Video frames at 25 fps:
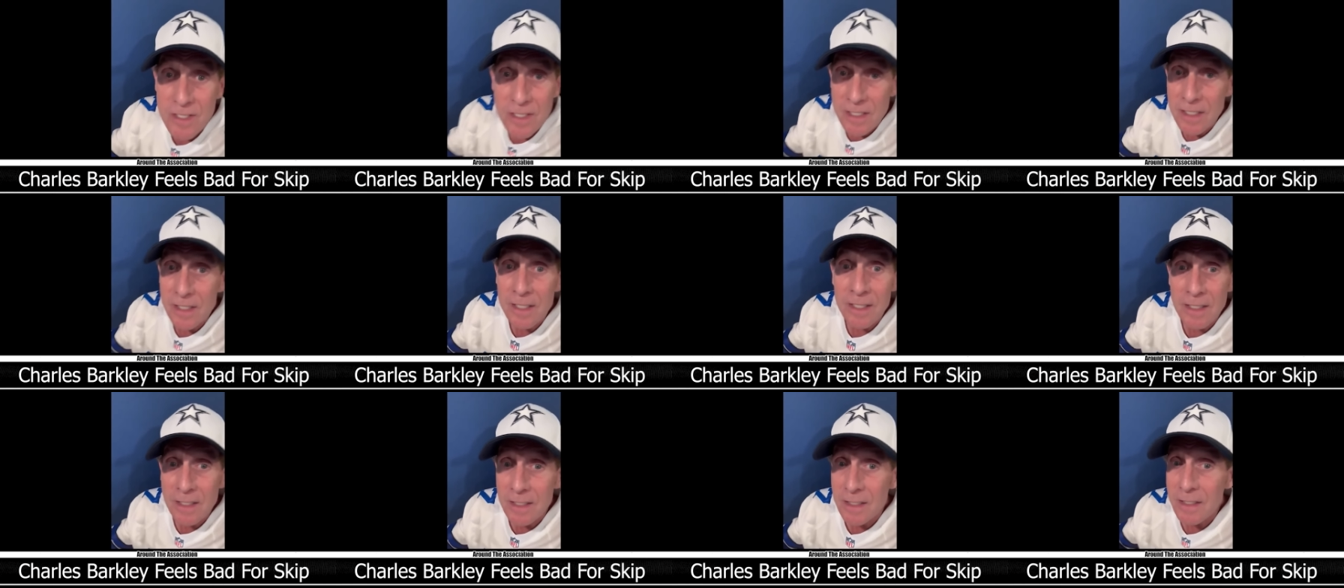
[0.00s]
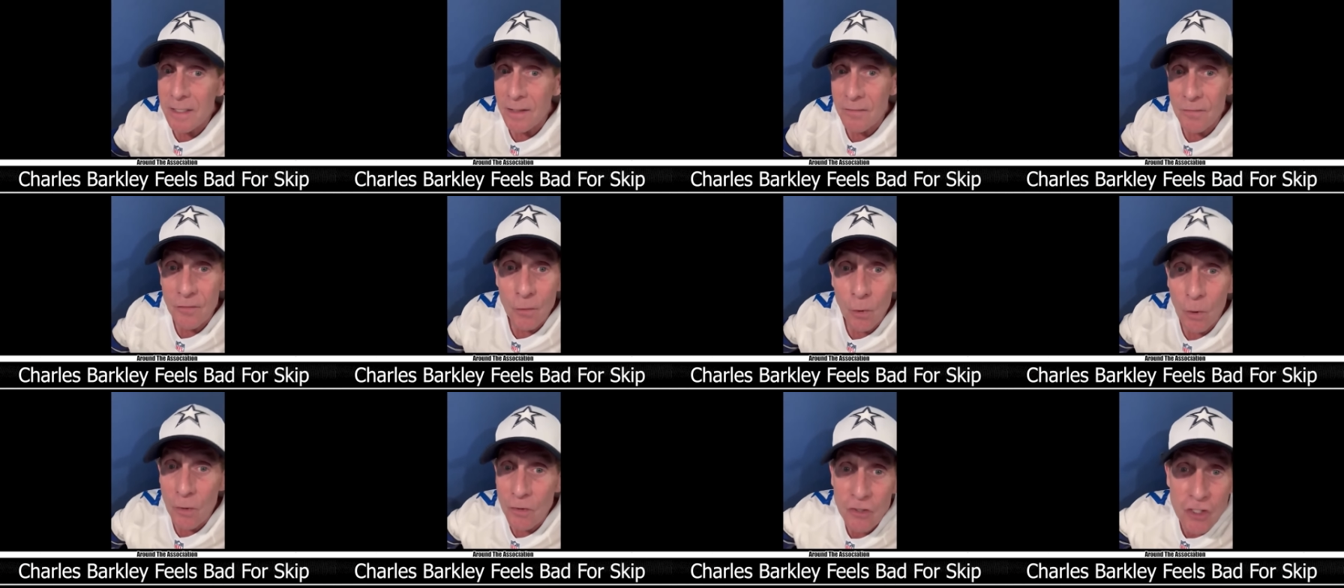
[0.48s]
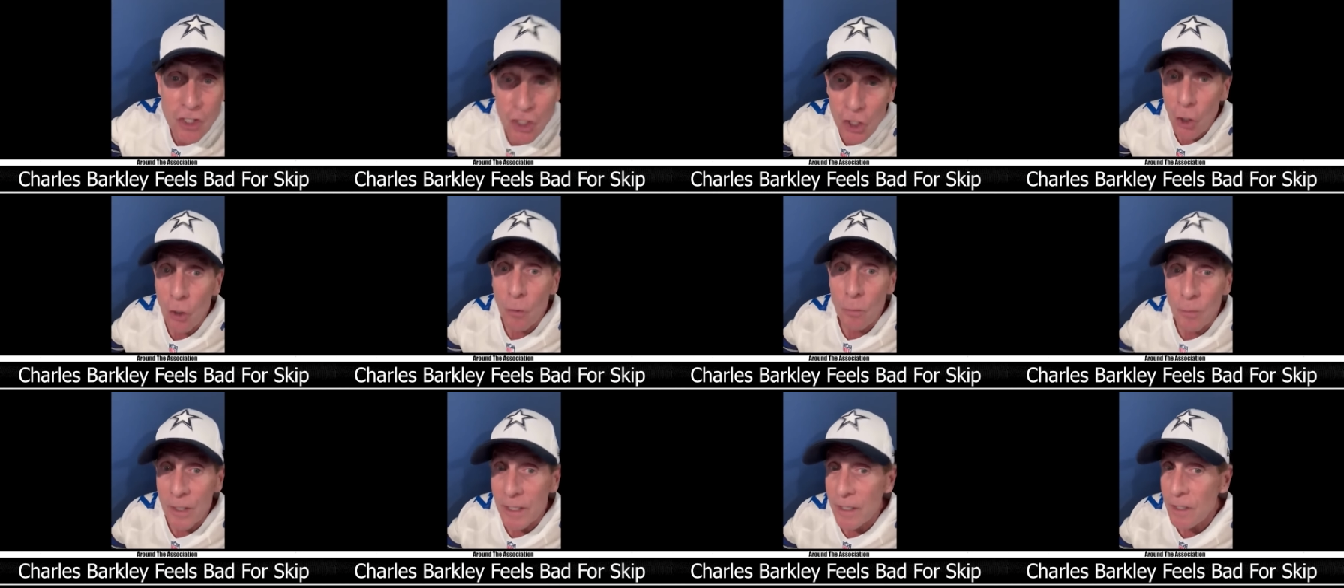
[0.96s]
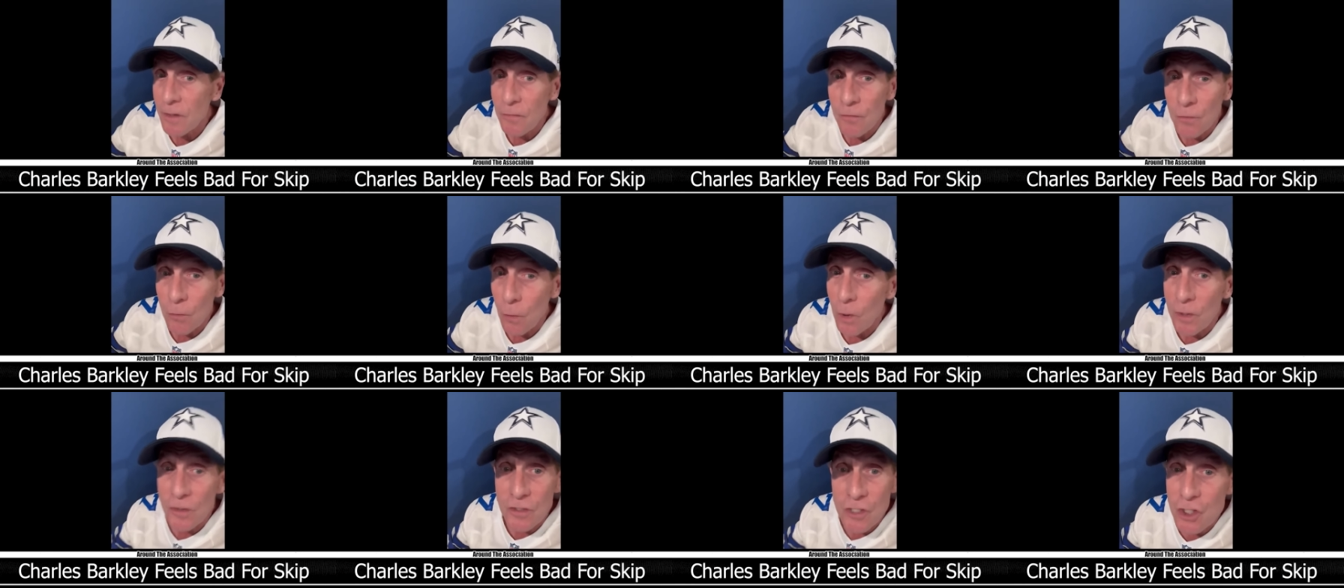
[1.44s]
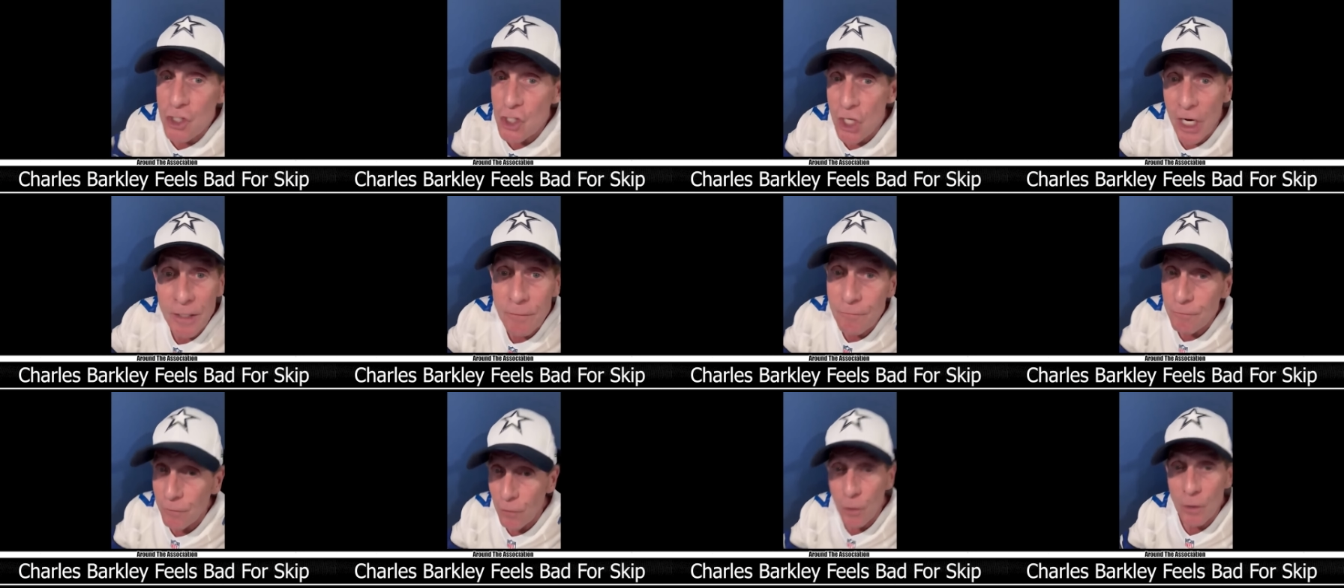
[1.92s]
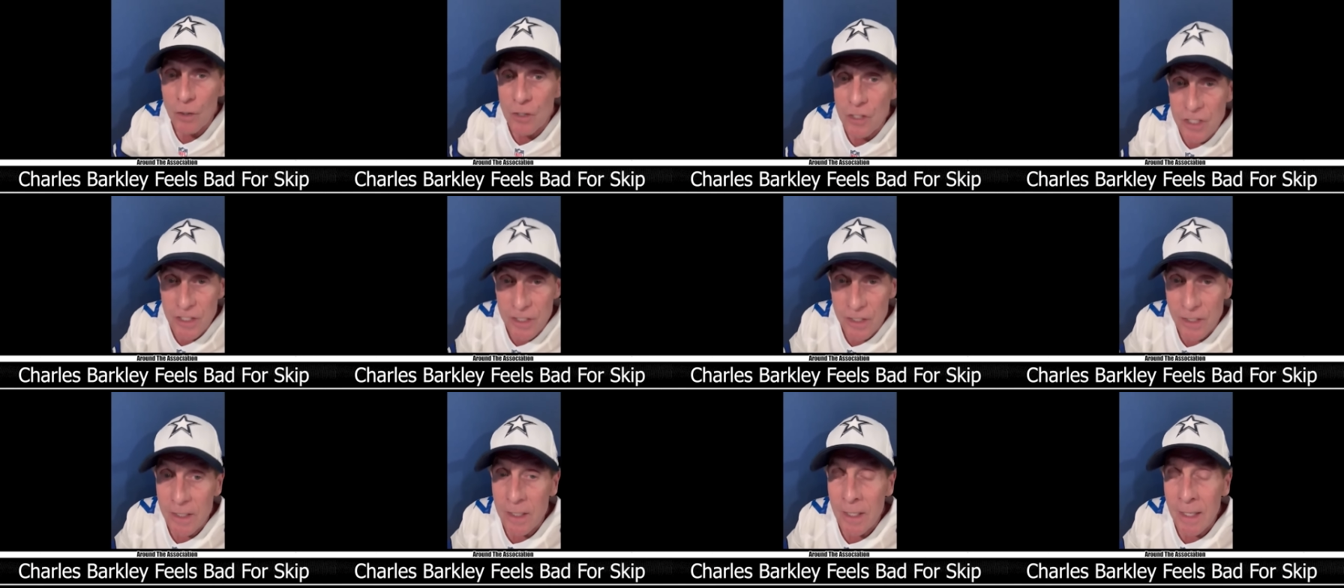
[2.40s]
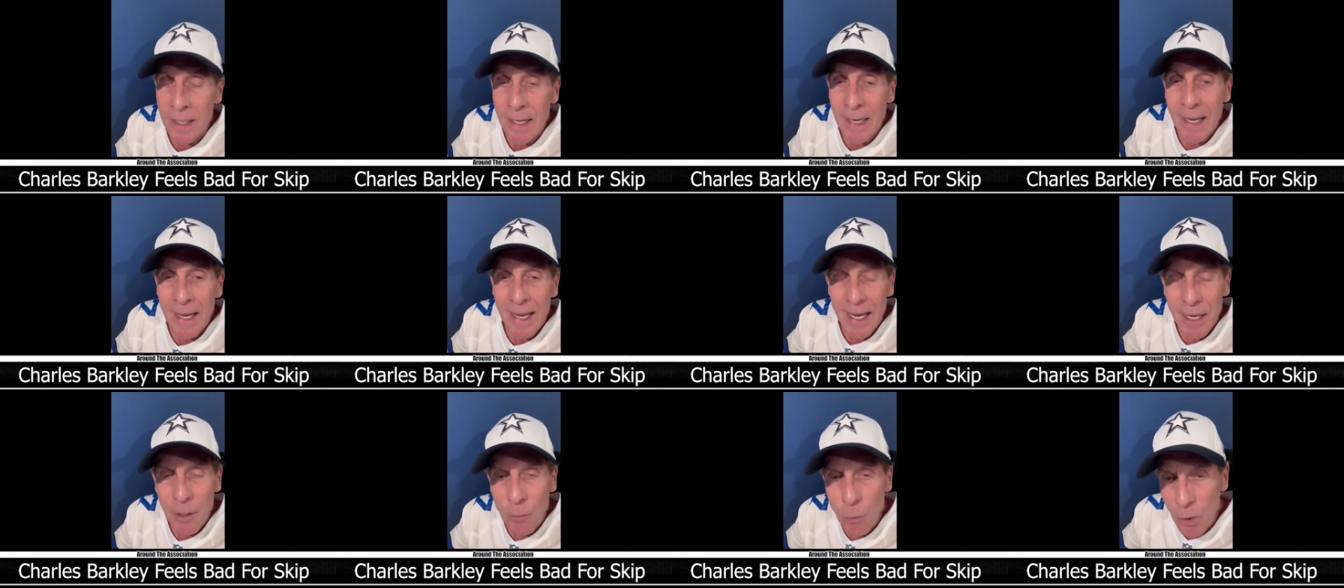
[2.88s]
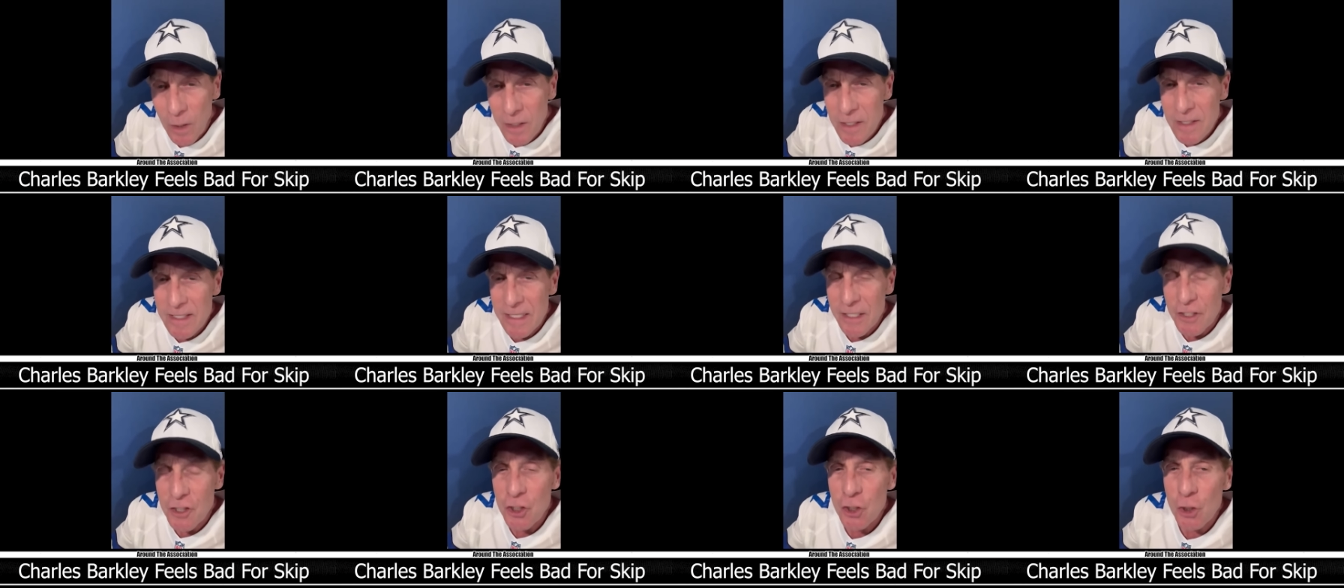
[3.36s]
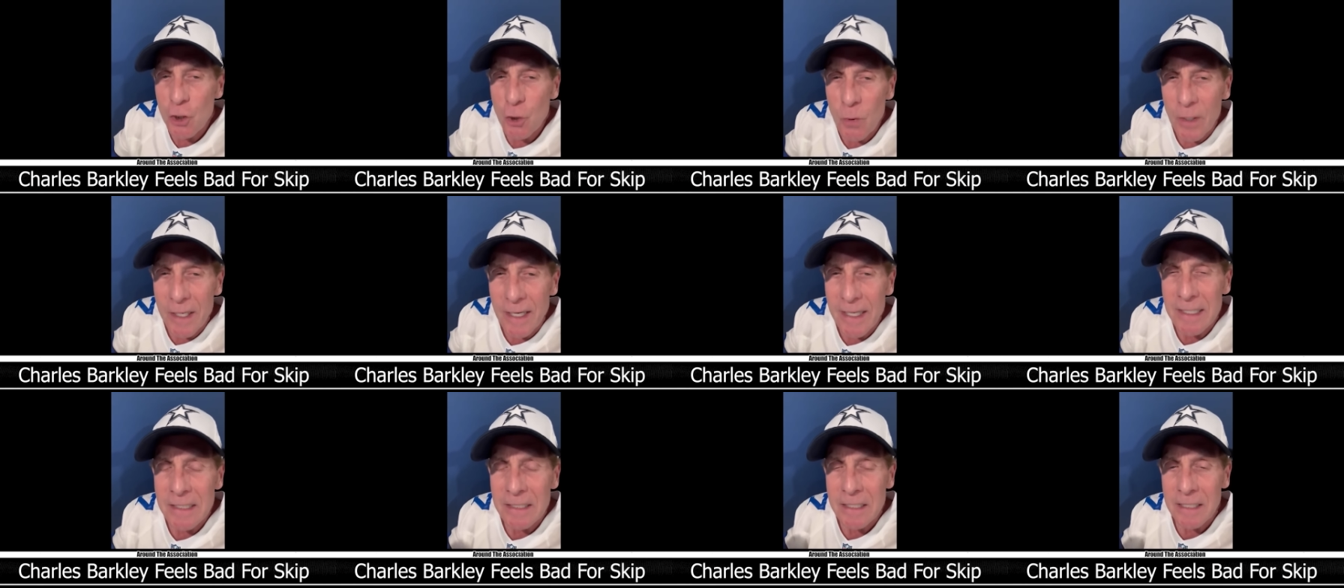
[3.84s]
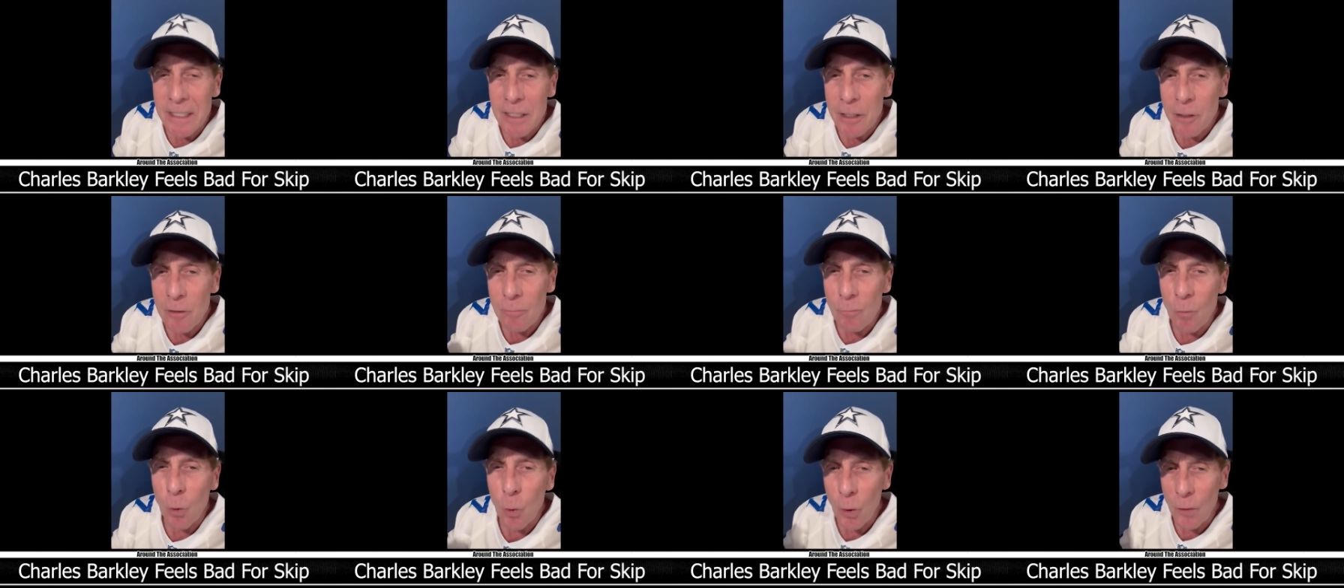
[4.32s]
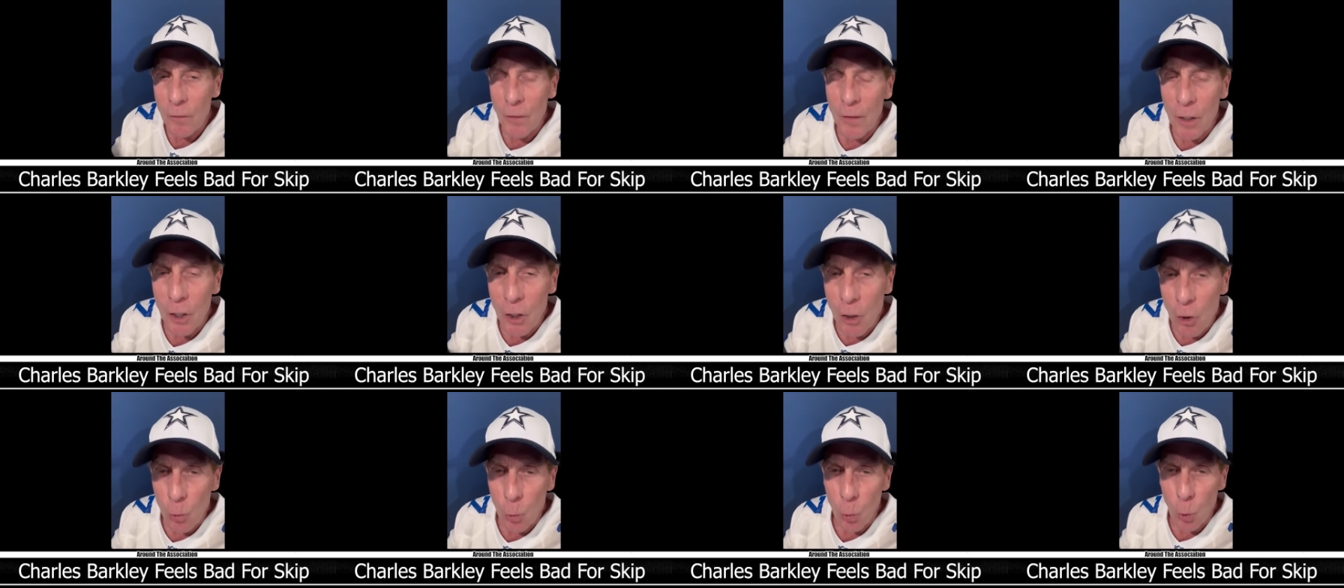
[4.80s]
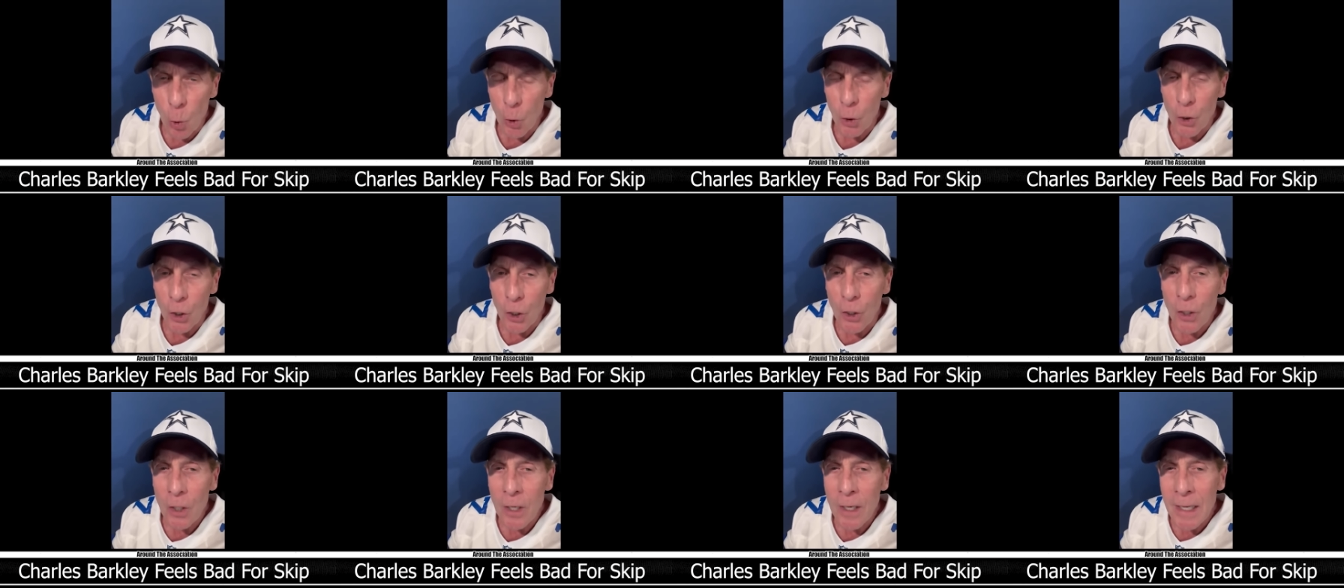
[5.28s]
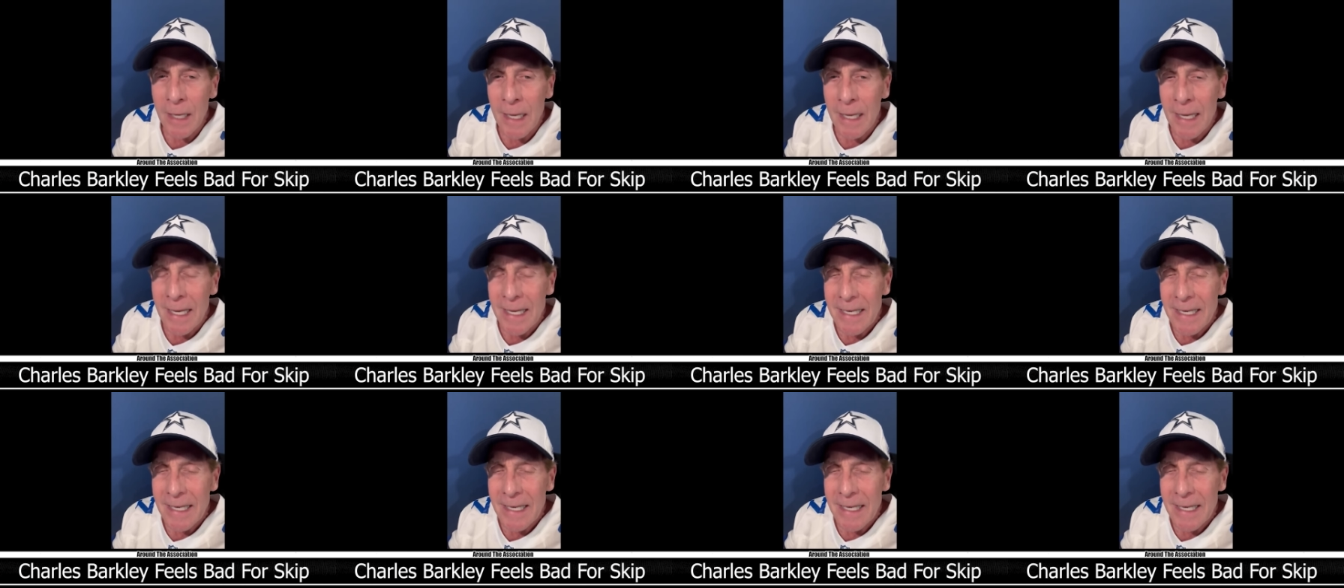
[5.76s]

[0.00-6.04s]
Skip Bayless presents as far as the shock jock journalism and downing players at the professional level